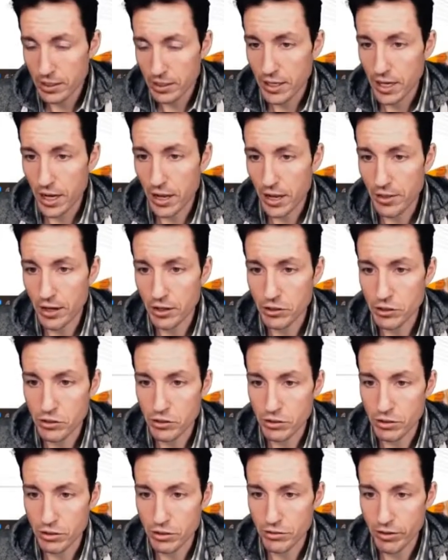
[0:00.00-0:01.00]
and then I'll
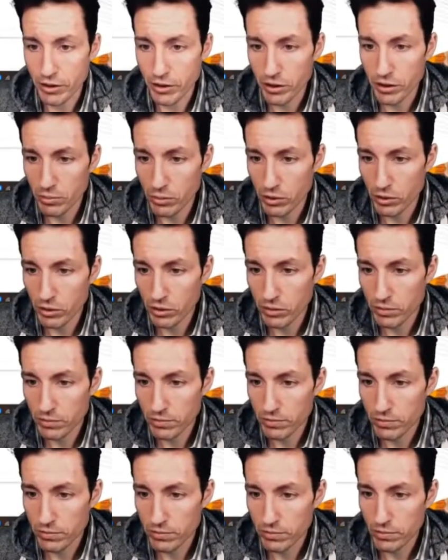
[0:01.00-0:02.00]
choose a variable,
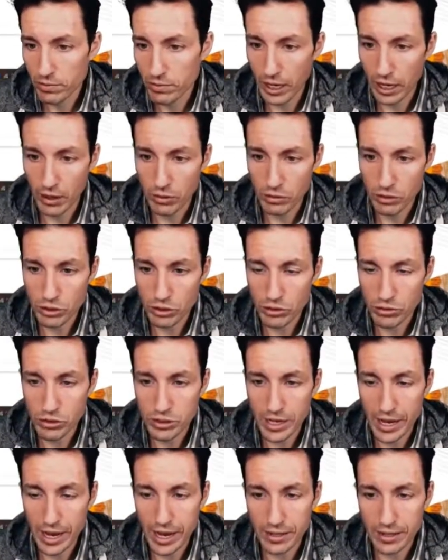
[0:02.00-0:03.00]
and we'll use
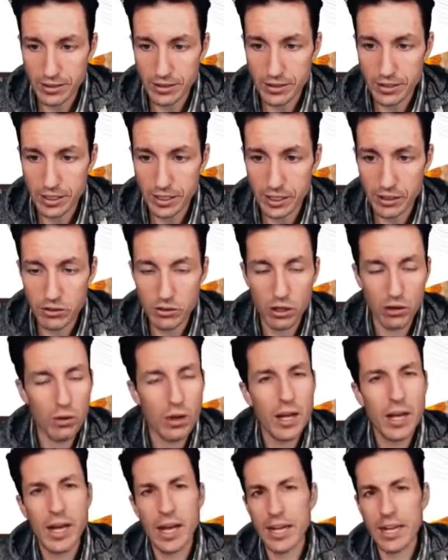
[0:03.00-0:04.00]
S city. So
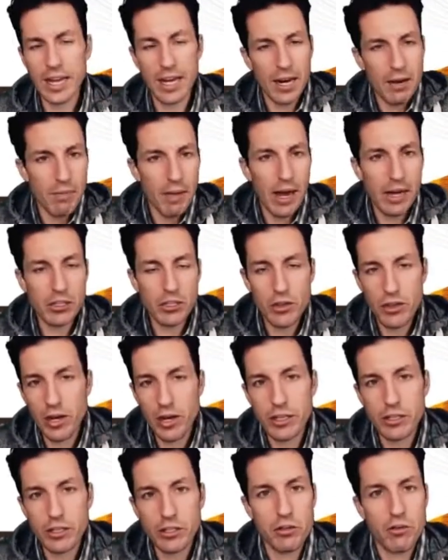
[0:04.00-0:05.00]
again, imagine that I
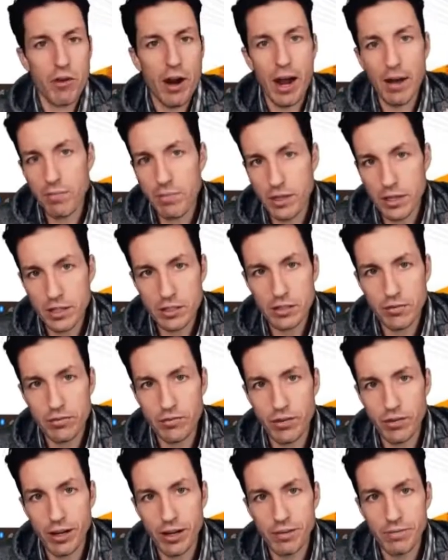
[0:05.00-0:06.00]
just grabbed this
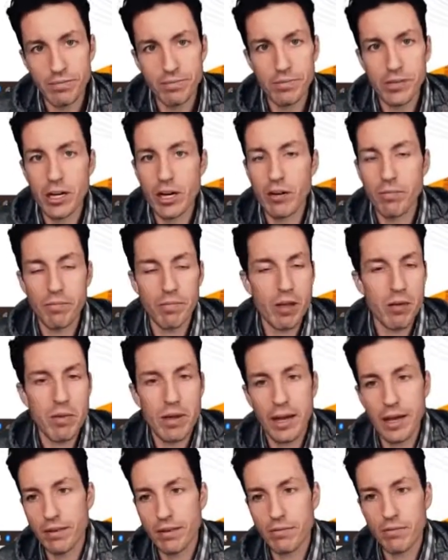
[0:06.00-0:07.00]
from, maybe
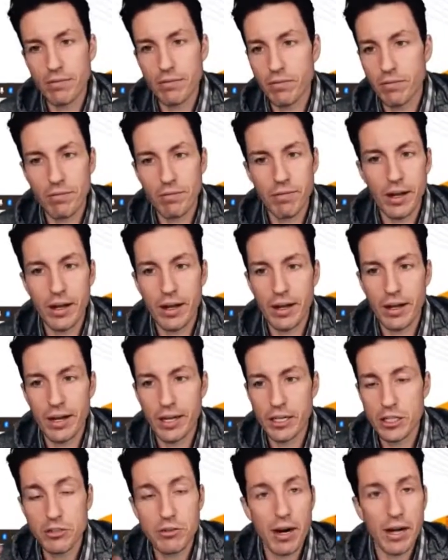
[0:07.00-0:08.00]
I
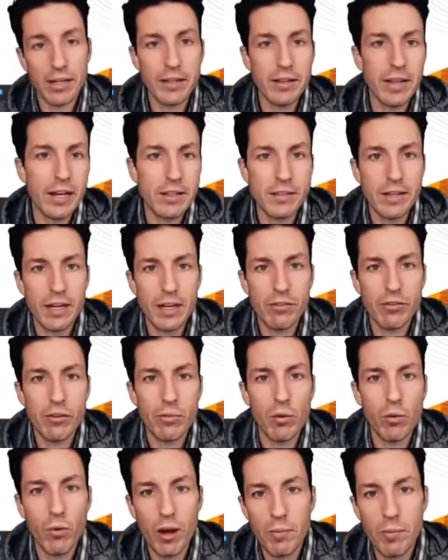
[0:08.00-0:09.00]
extracted that data from a
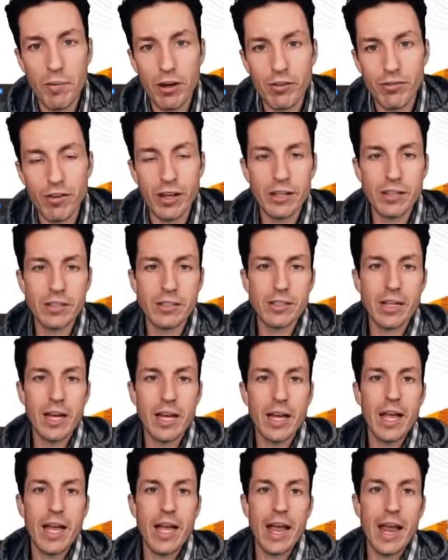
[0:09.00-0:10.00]
web interface,
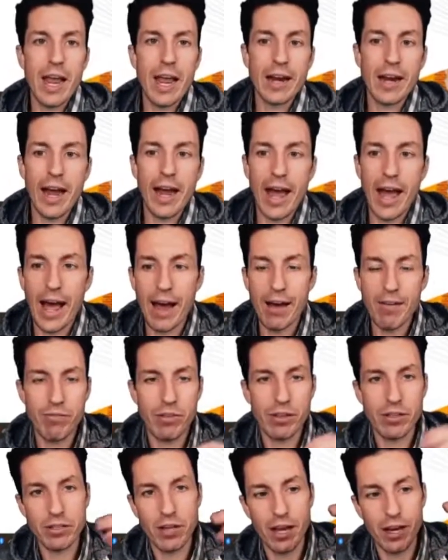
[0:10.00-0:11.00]
and I have
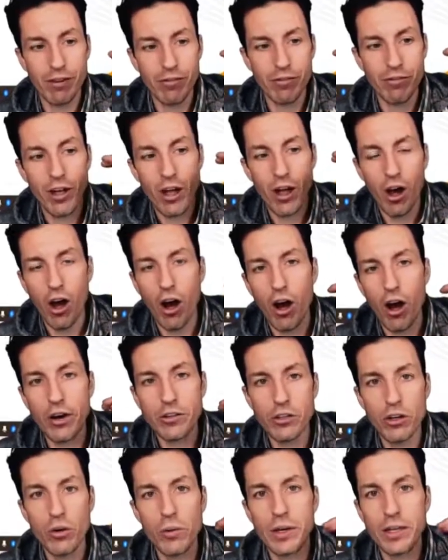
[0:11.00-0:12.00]
this kind of
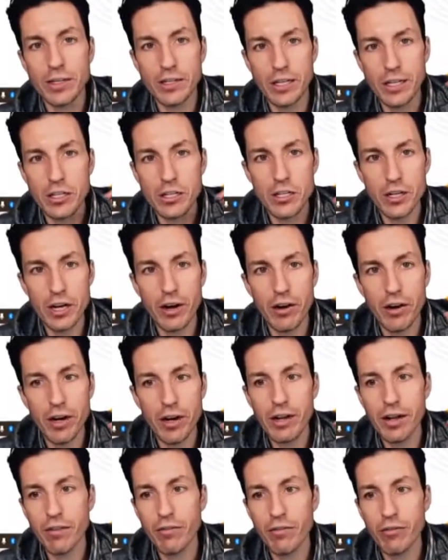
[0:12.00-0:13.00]
ongoing
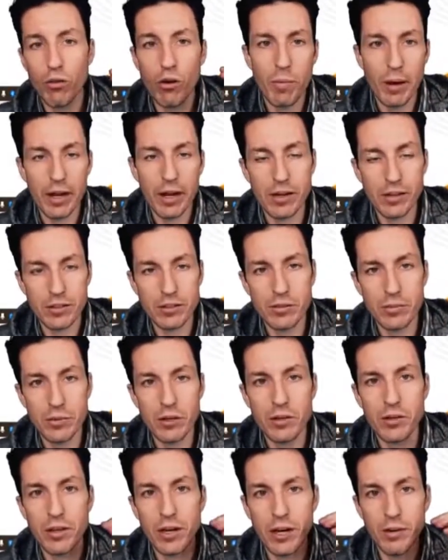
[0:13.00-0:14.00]
dictionary for my
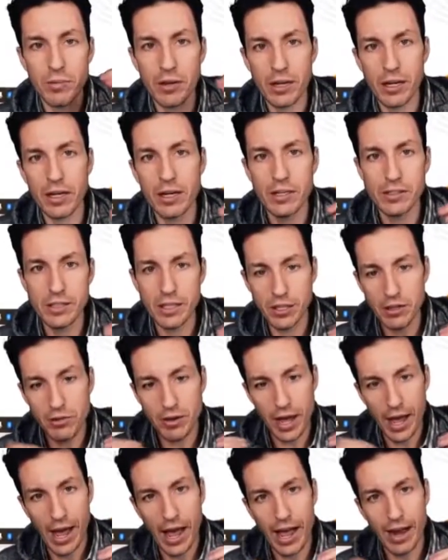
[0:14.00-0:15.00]
customer that I'm going to continue
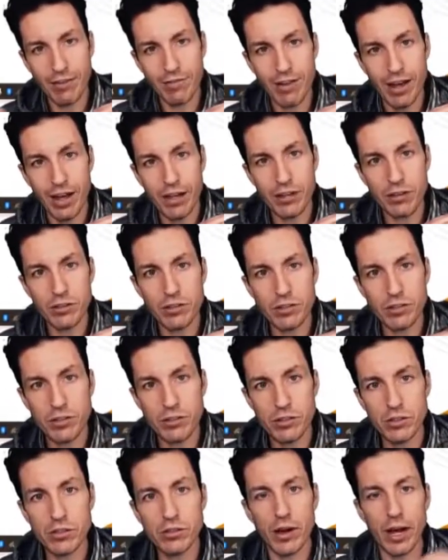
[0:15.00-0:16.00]
to add values
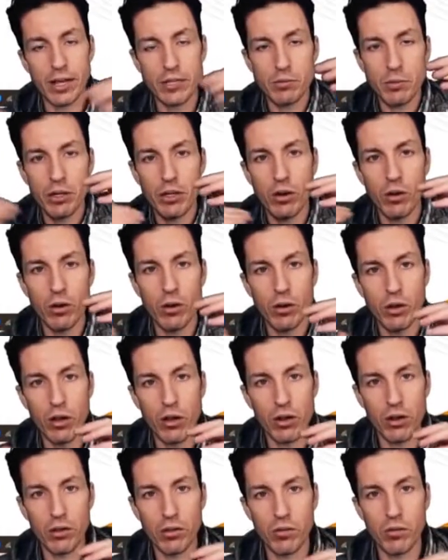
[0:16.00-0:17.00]
into as we go
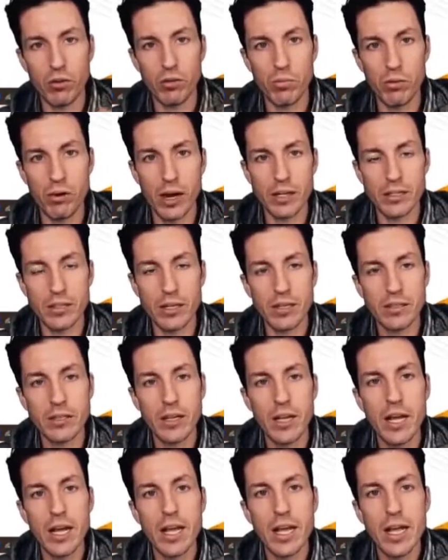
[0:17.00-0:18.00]
along through the process.
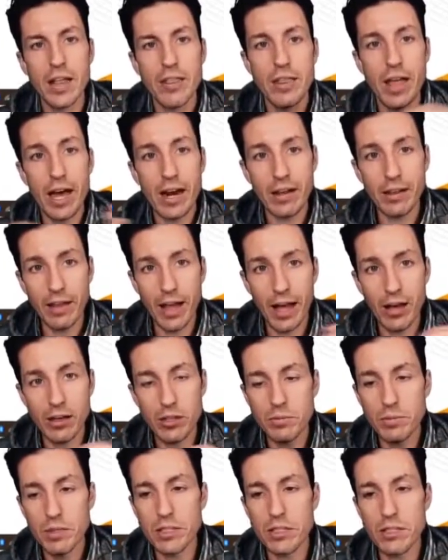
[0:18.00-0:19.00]
That allows
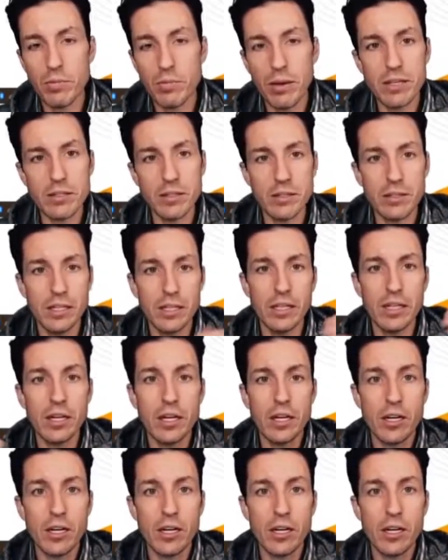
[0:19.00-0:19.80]
me to basically